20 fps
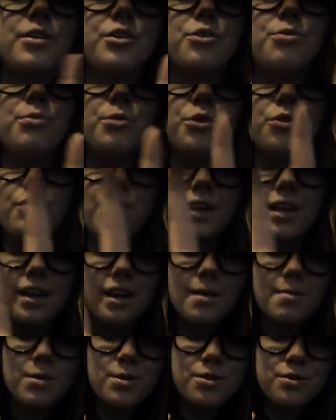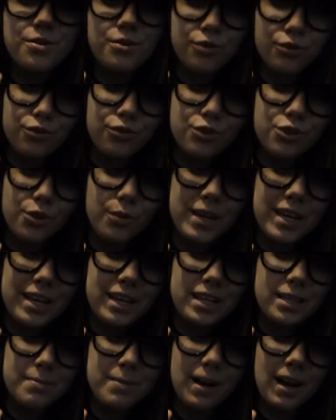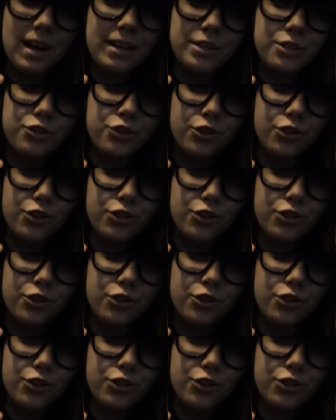You move the camera so he's behind